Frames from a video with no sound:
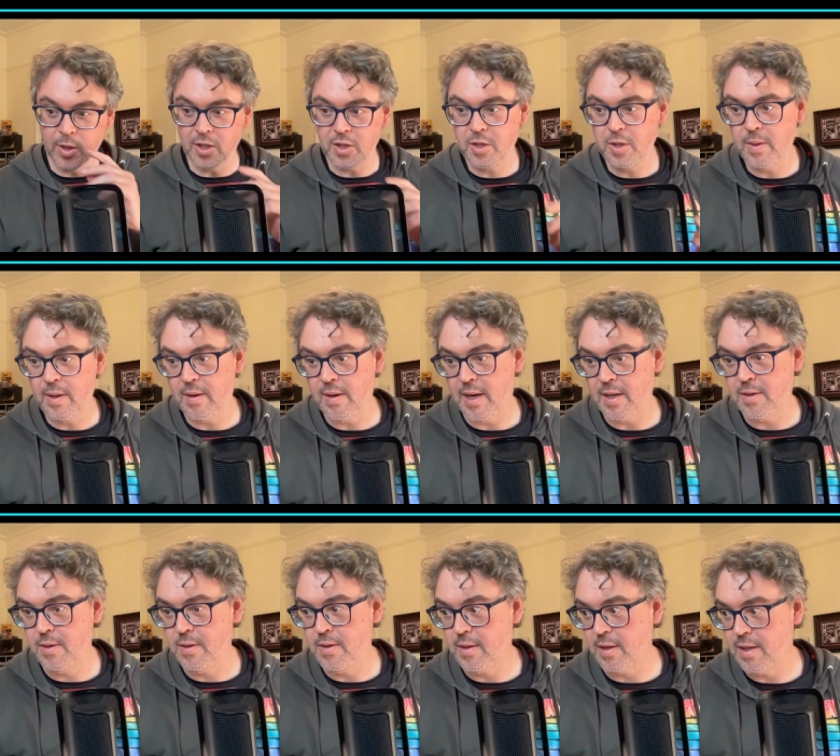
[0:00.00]
two other
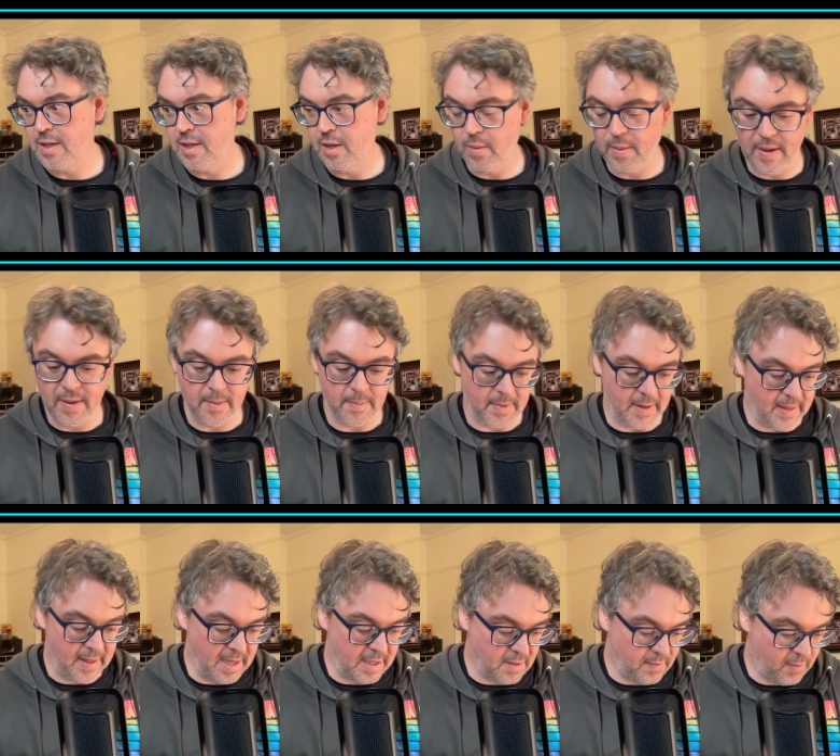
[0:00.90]
R2s I've got to deal with, but
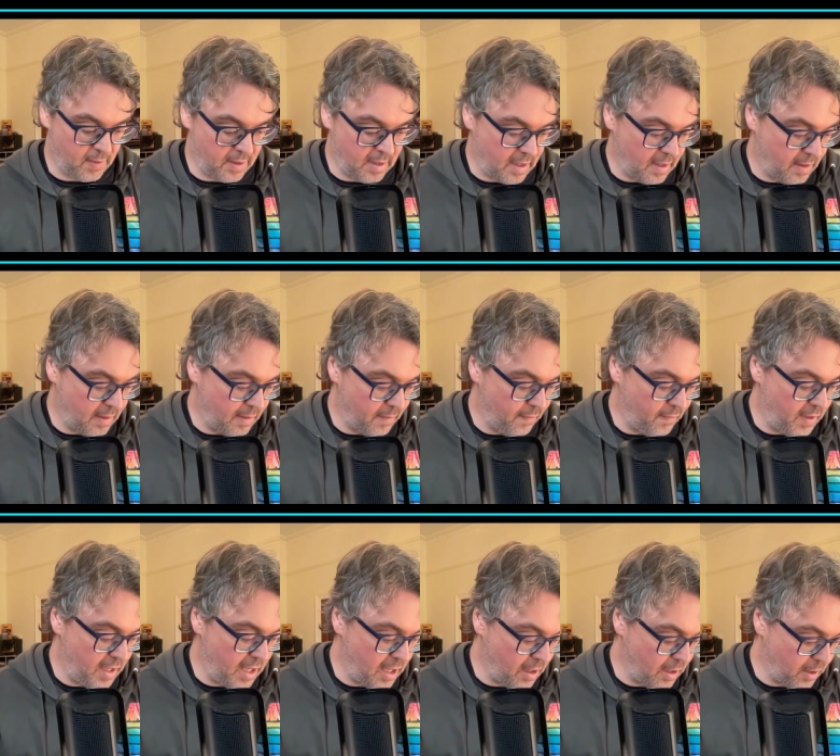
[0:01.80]
that's for another
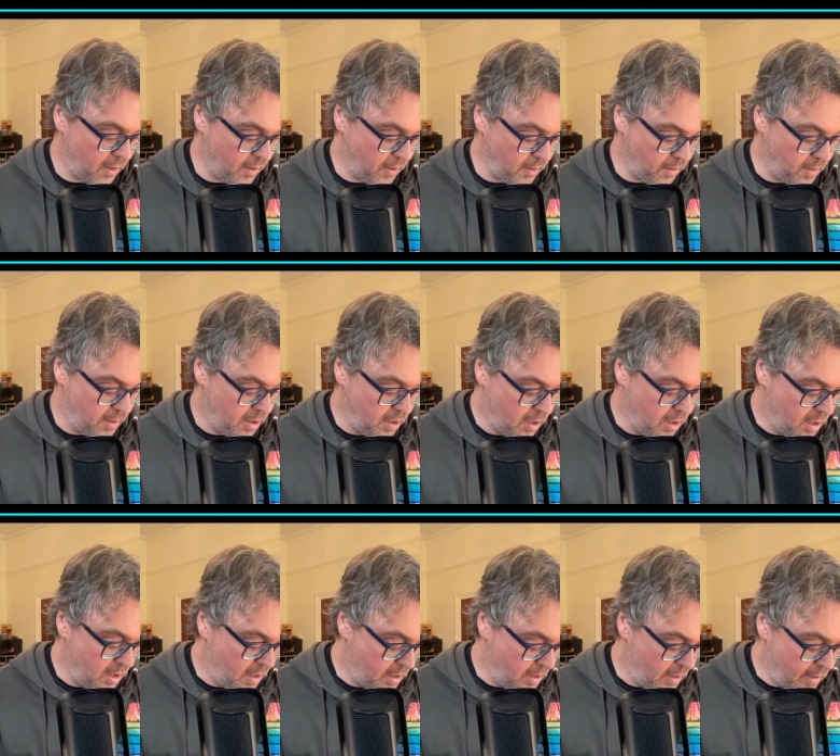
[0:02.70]
video.
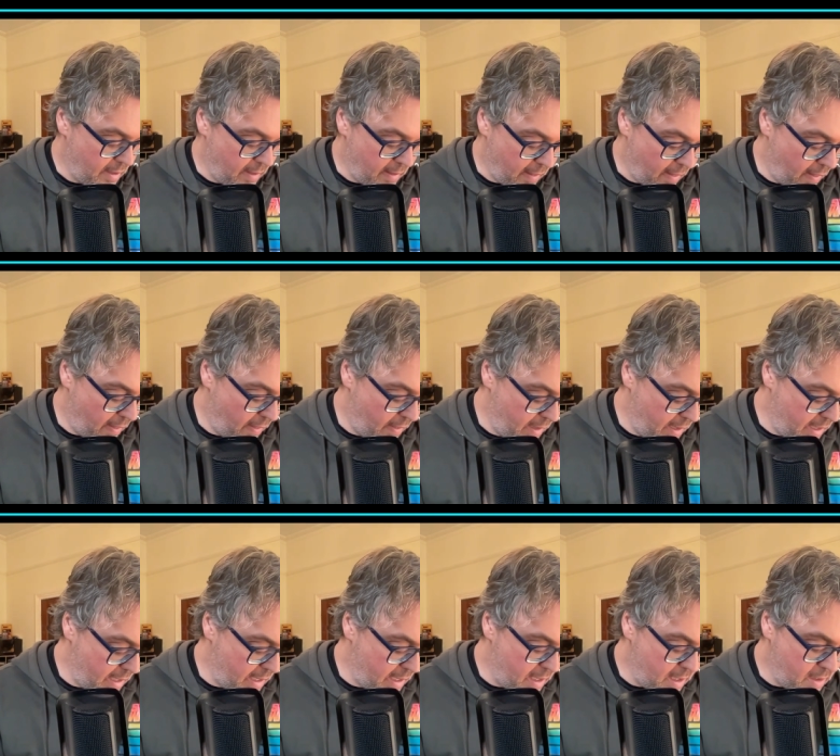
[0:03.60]

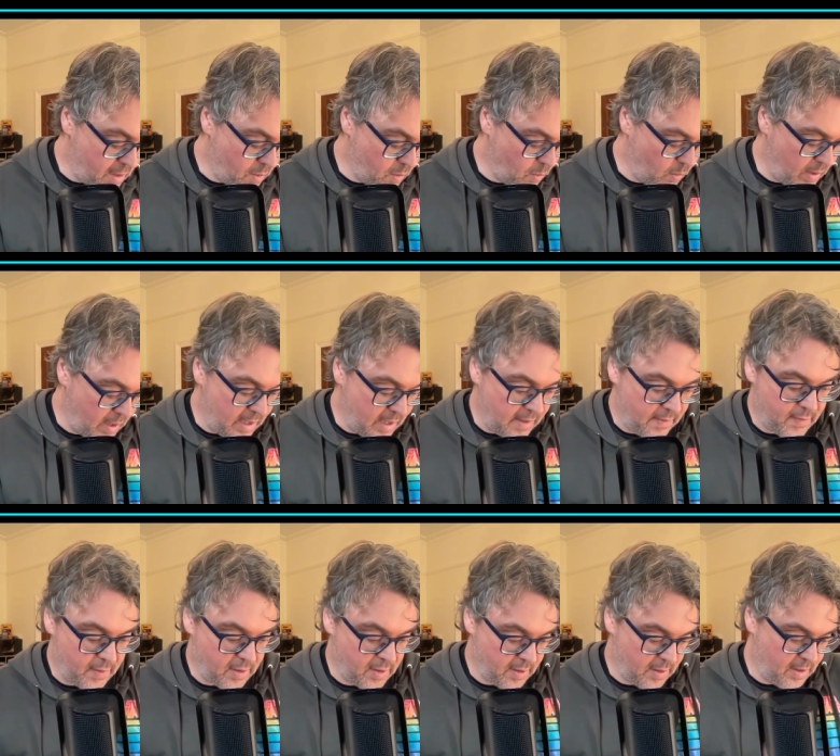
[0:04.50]
Then we've
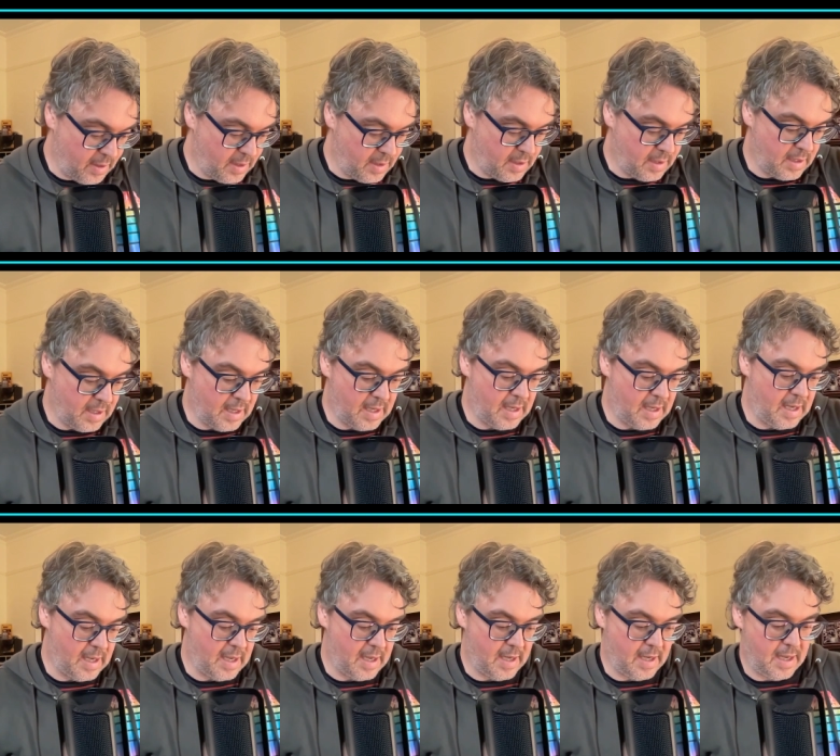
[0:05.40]
got
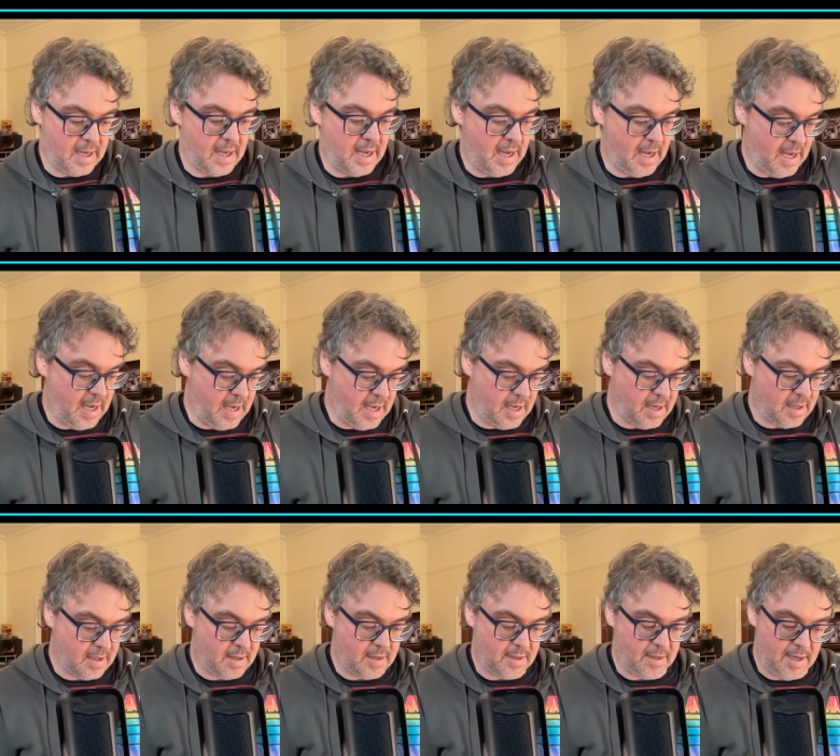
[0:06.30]
a
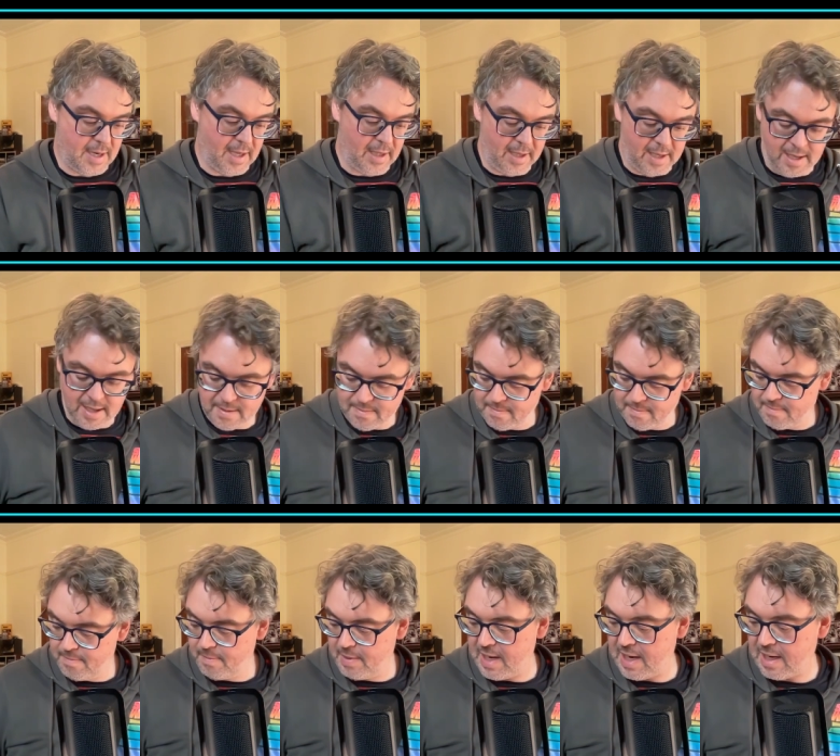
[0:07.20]
slightly
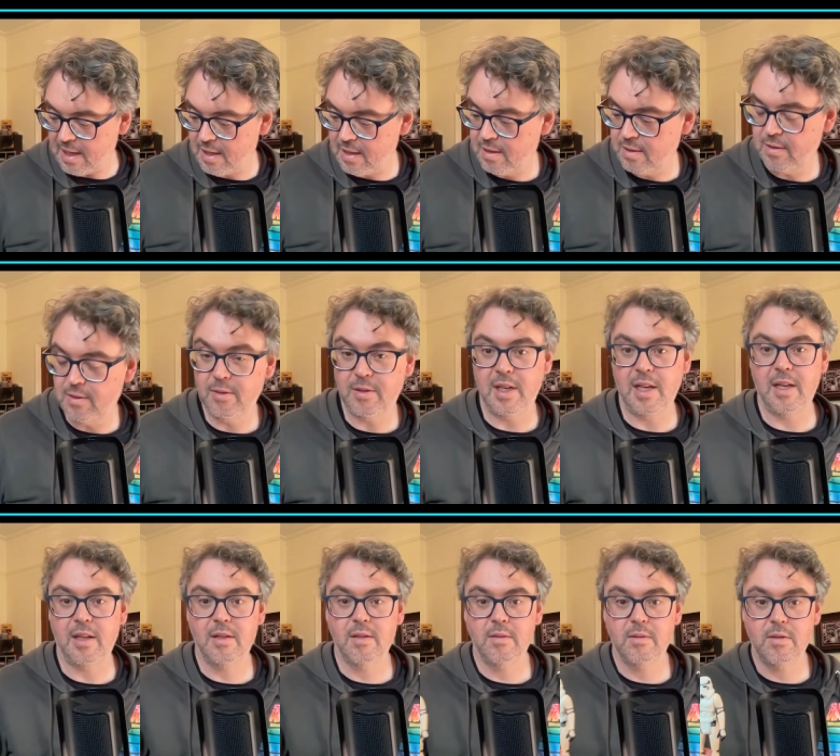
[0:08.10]
pink
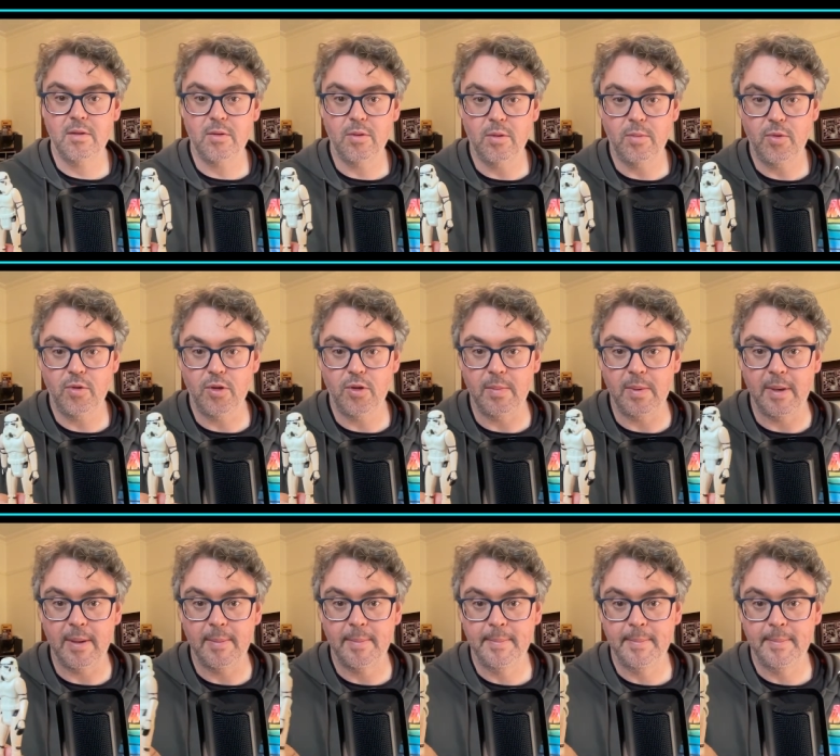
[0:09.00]
looking Stormtrooper.